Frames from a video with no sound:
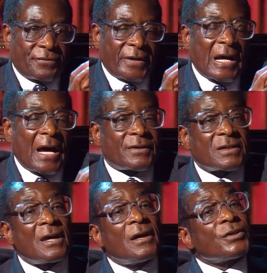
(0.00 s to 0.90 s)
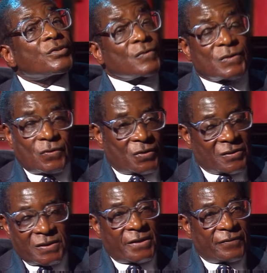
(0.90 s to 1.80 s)
regard to social
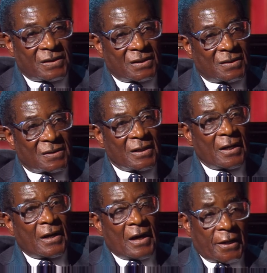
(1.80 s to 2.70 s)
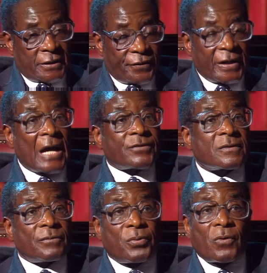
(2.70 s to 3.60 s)
services. And in regard to
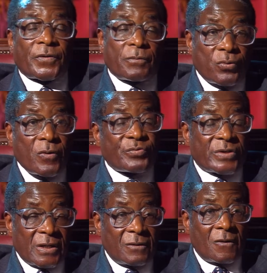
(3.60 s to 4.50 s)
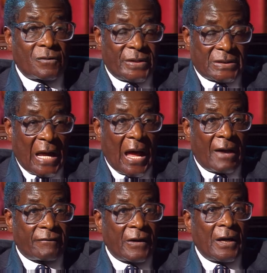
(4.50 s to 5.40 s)
the poor we shall always
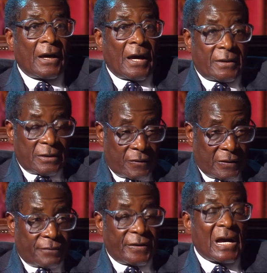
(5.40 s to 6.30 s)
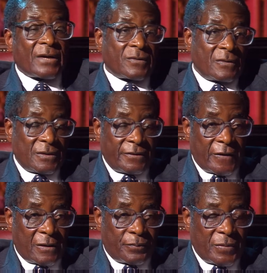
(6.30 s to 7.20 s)
have. And in regard to the
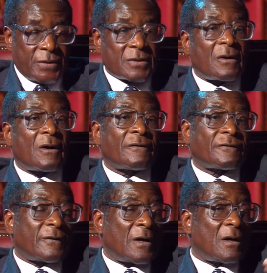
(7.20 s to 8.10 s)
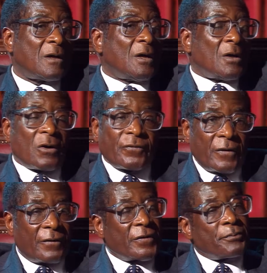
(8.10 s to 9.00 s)
development of
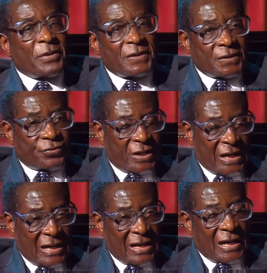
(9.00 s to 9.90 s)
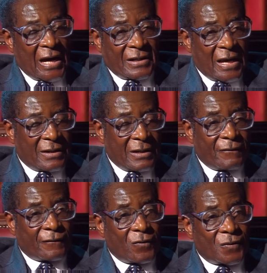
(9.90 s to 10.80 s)
the peasantry, and
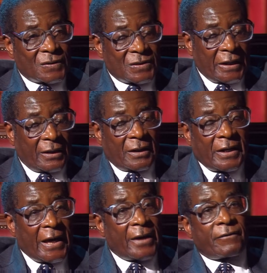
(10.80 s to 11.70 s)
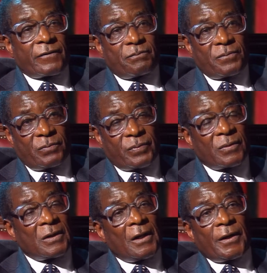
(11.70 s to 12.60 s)
of course taking care of the
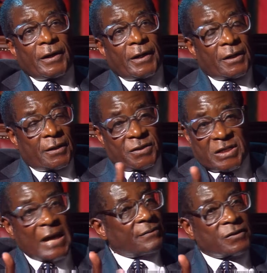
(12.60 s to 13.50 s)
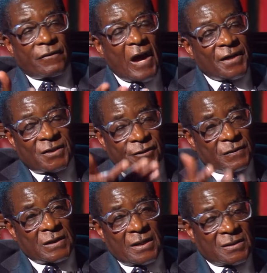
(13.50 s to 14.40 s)
people in times of
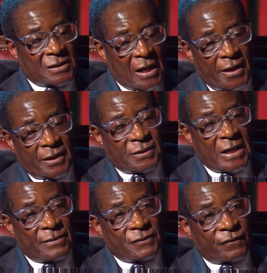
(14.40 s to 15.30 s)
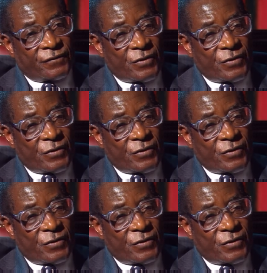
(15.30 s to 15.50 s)
hardships as in times of